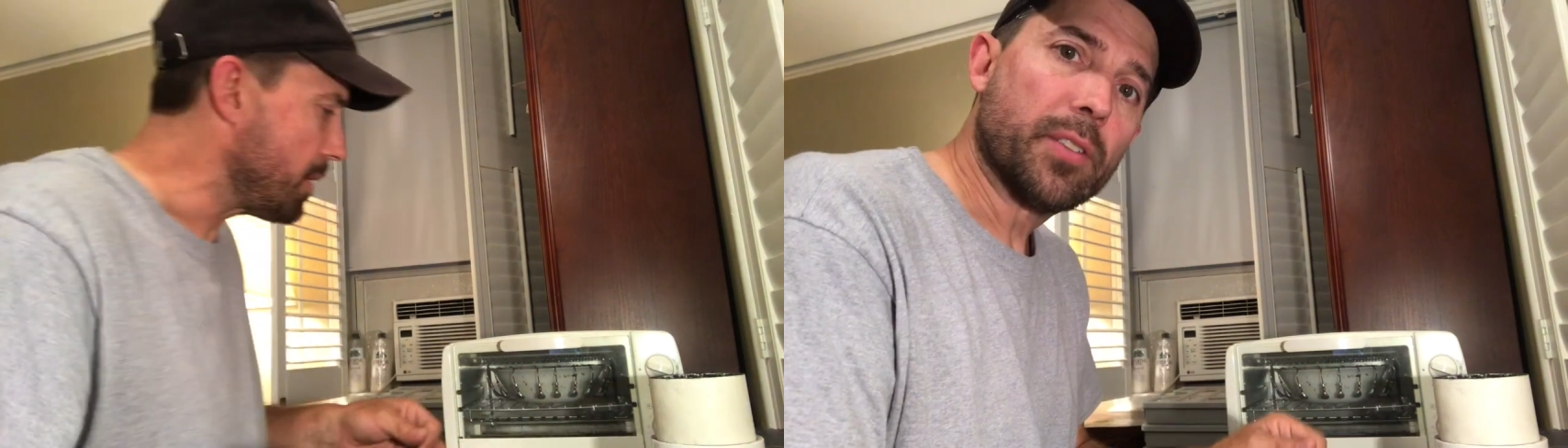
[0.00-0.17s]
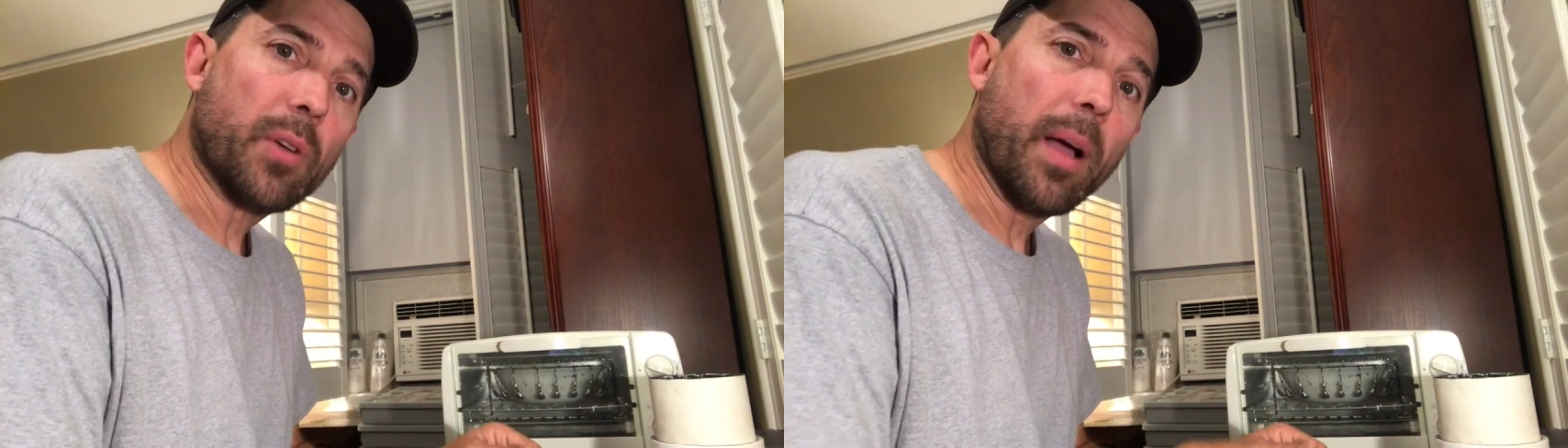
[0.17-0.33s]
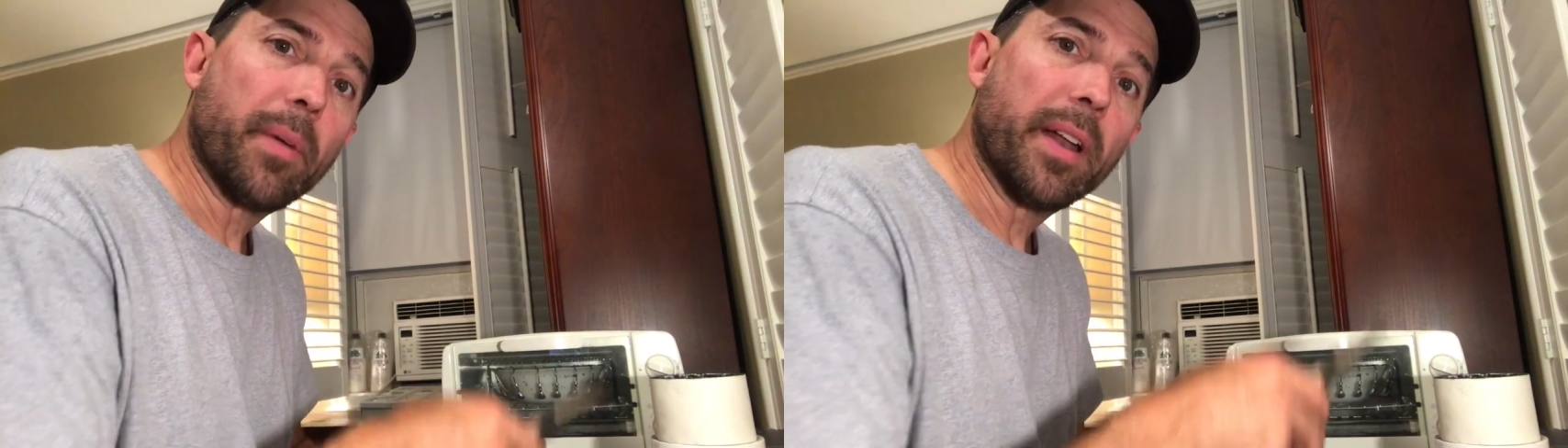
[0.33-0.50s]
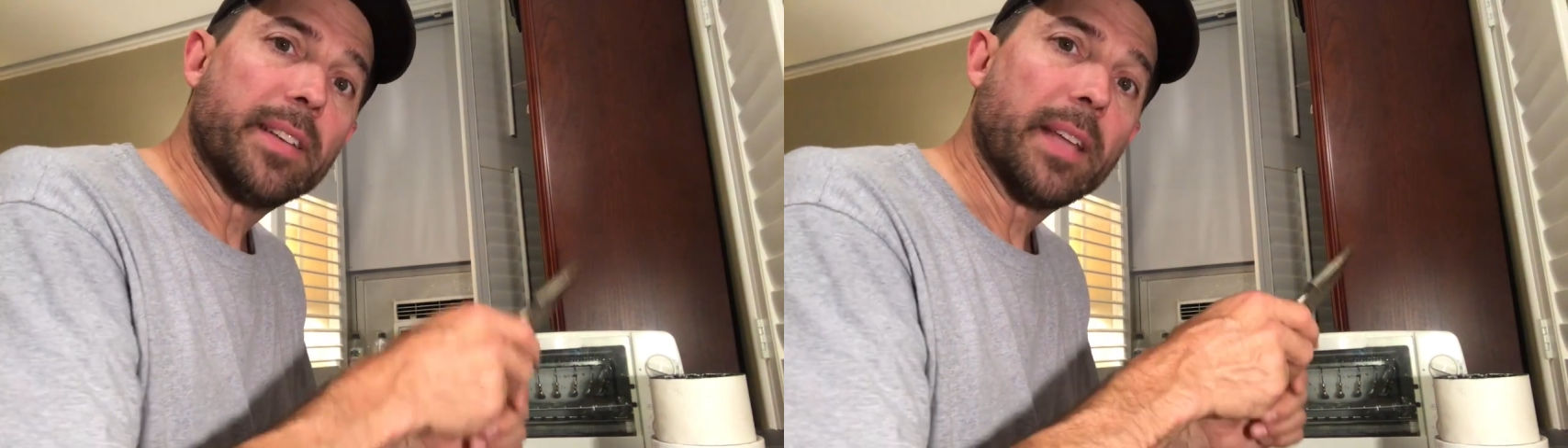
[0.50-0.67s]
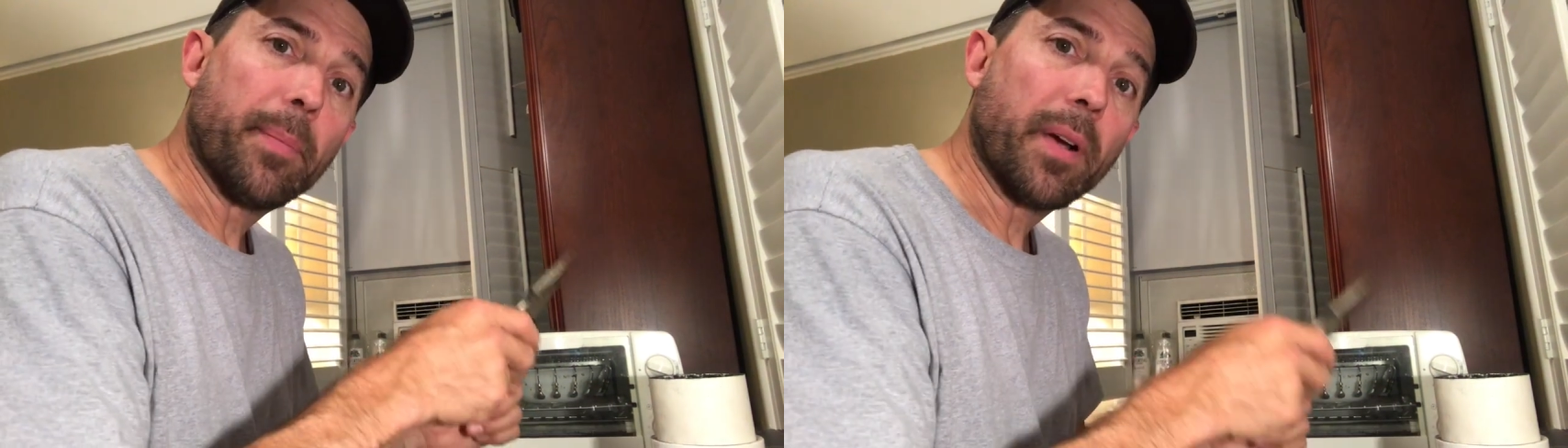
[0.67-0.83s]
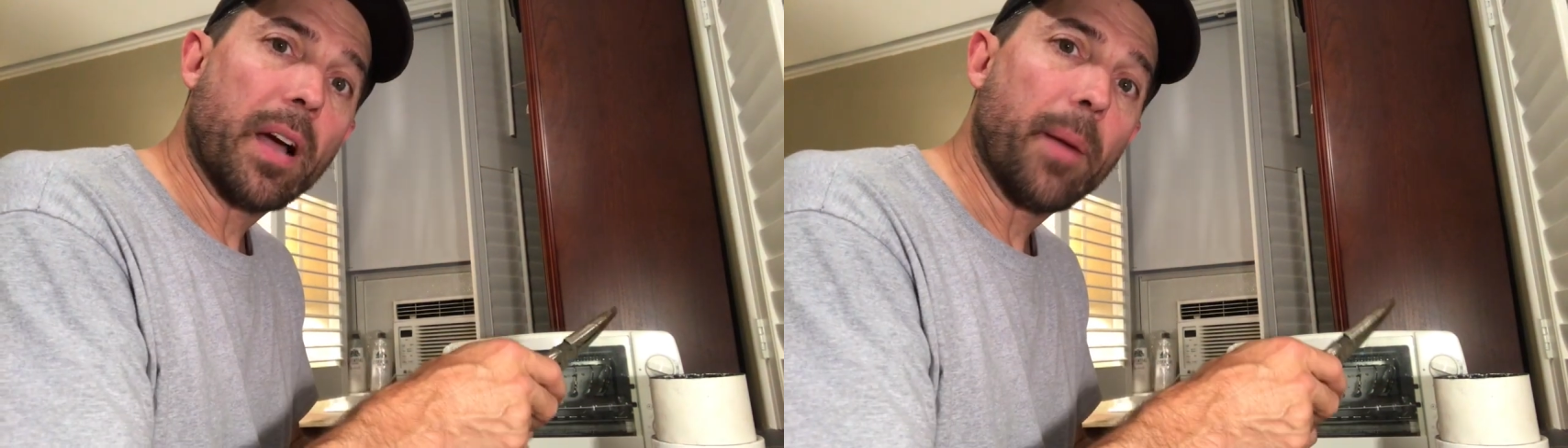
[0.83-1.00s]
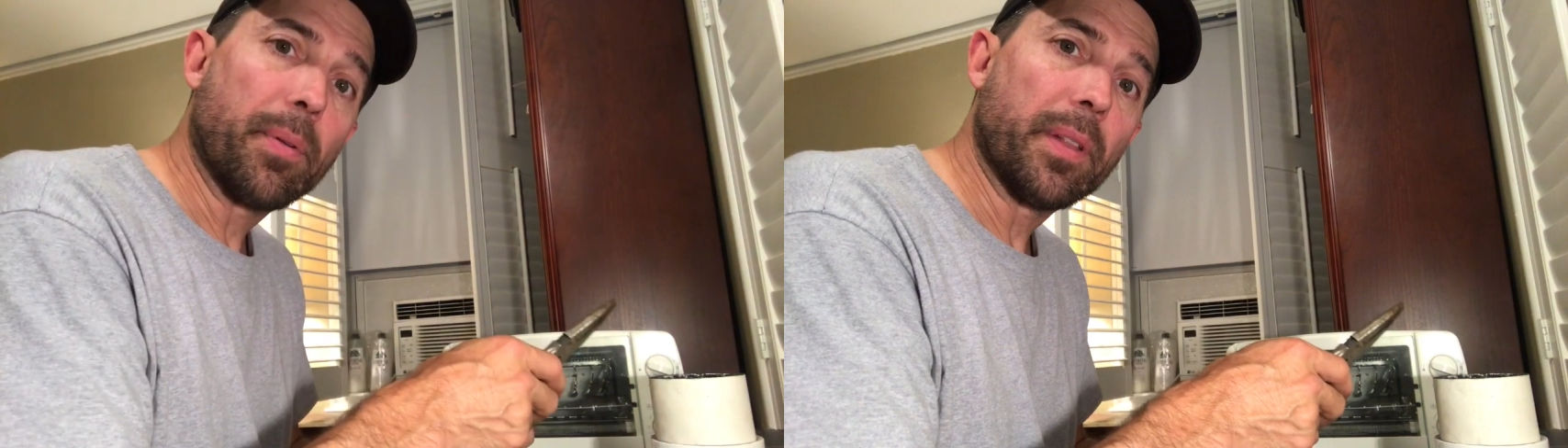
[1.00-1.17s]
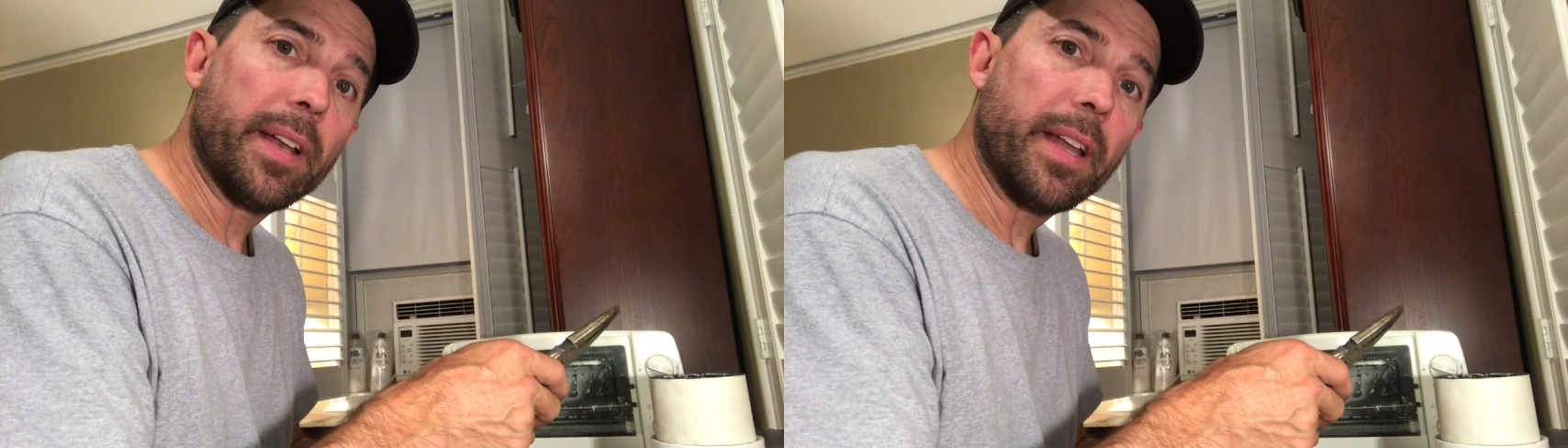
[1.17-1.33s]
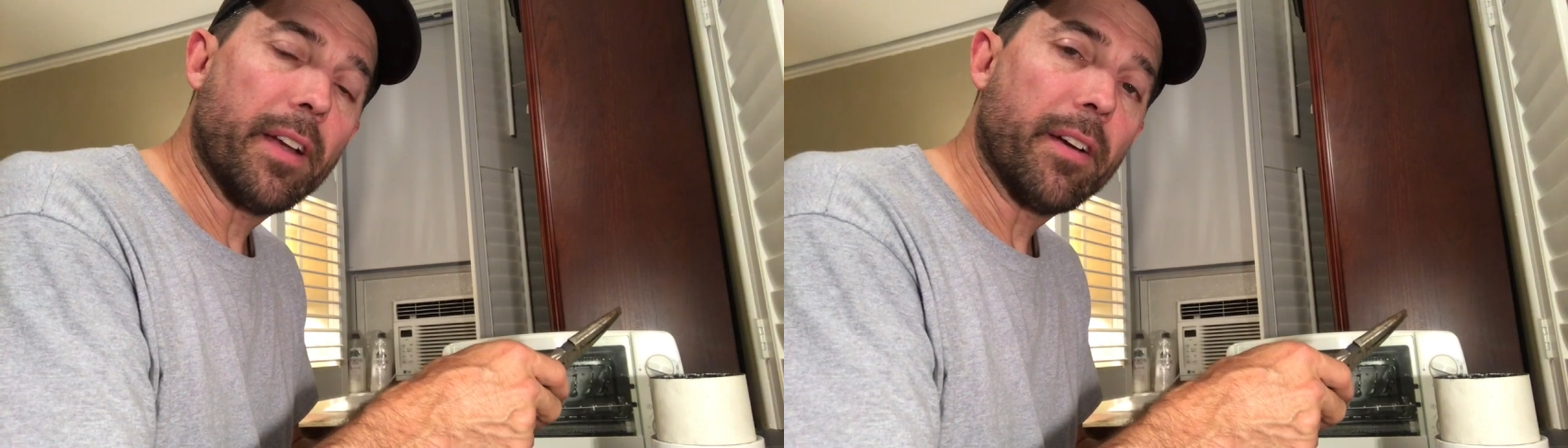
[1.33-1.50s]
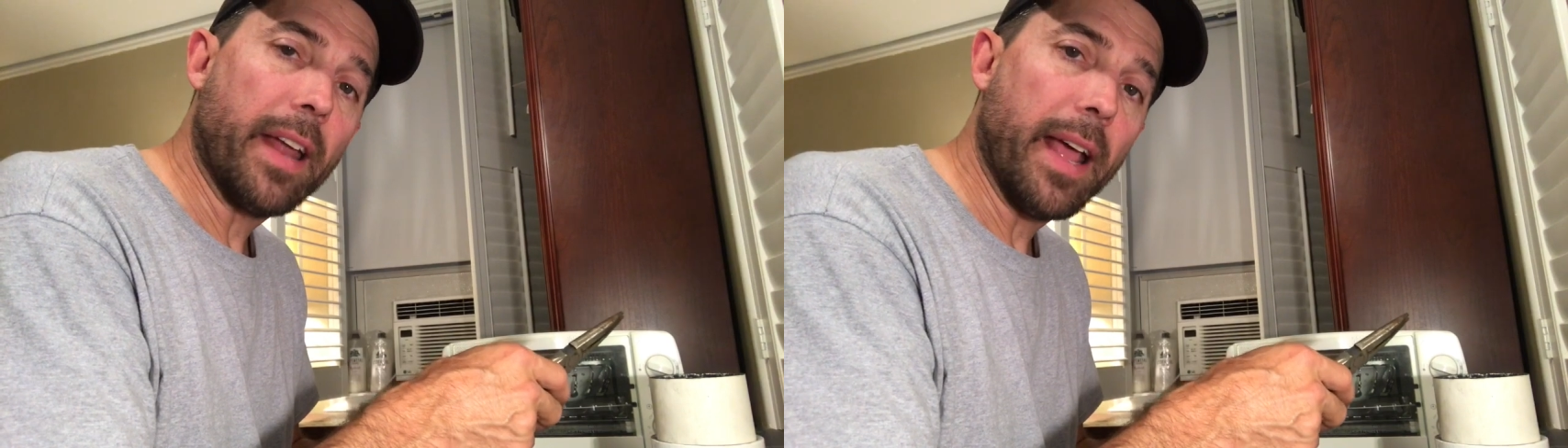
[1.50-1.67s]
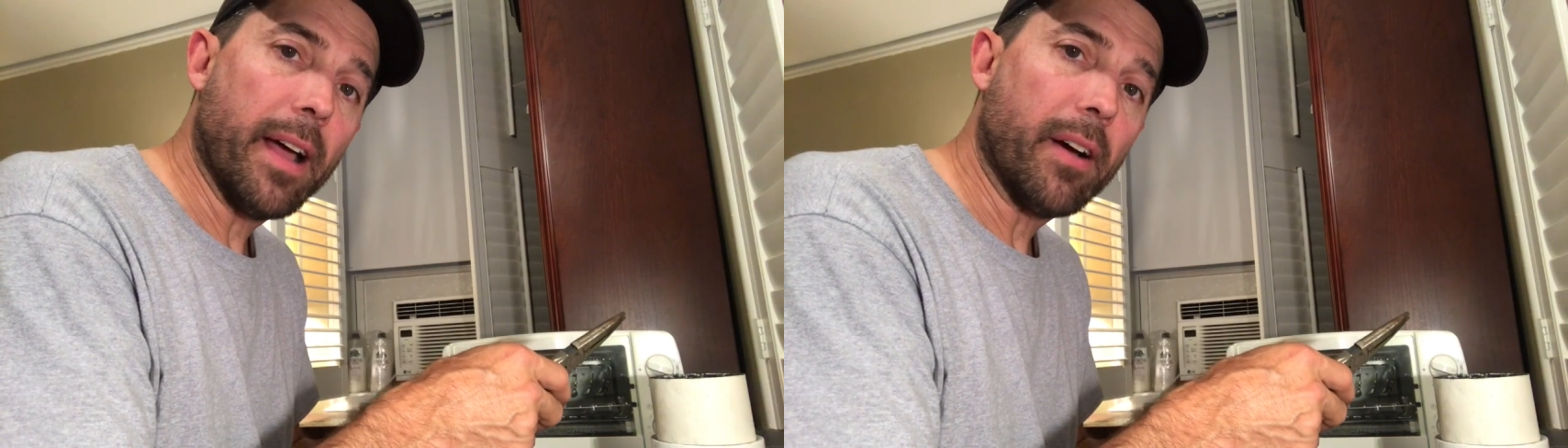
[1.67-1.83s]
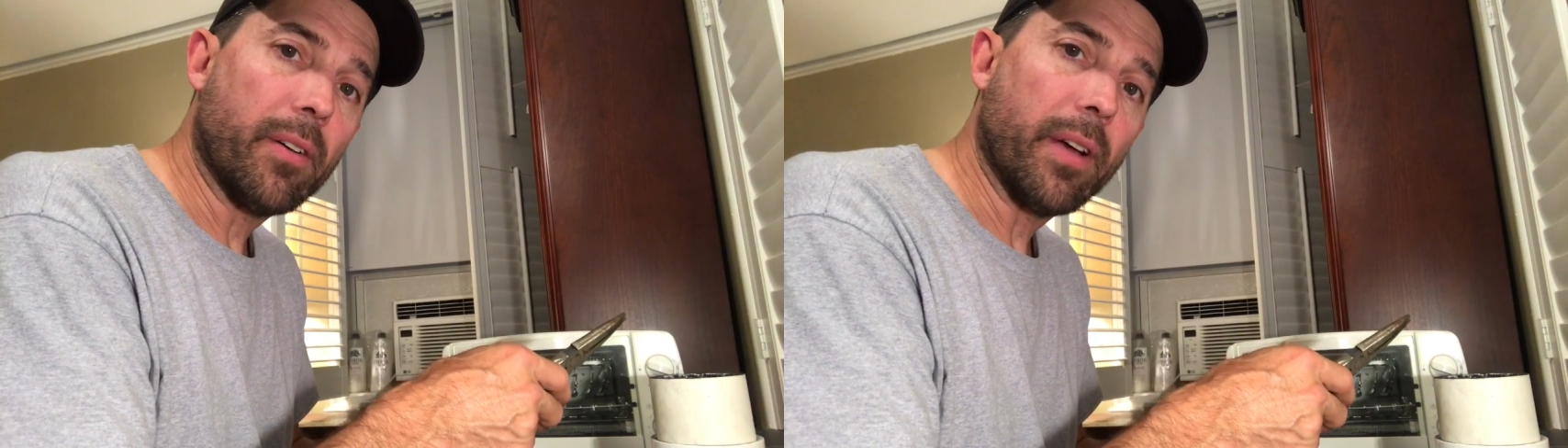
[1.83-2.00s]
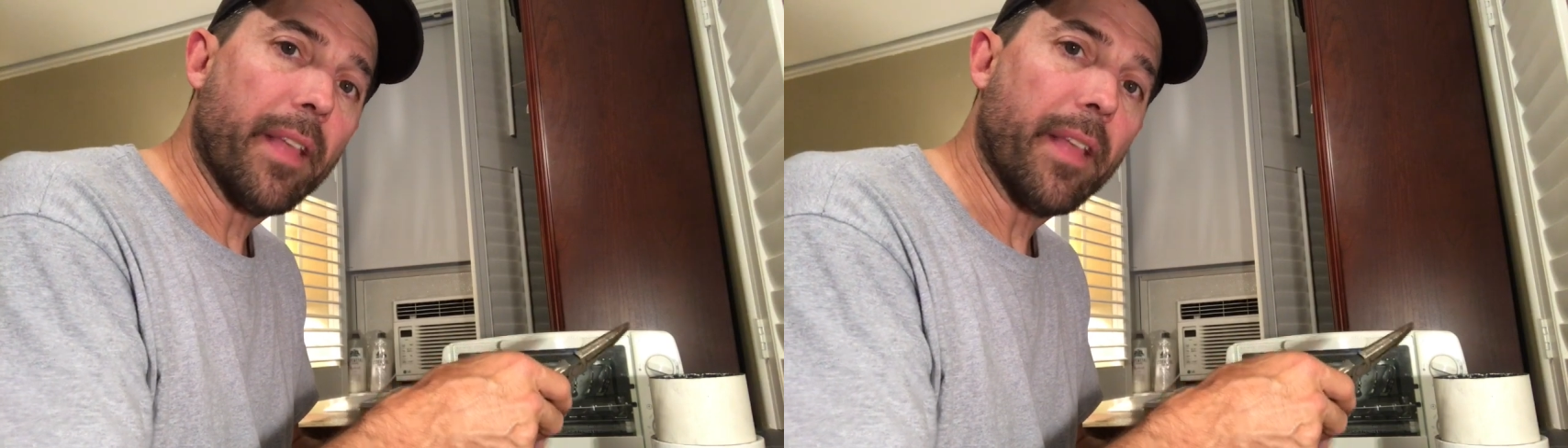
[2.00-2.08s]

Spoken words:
So I'm gonna dip a couple in here now,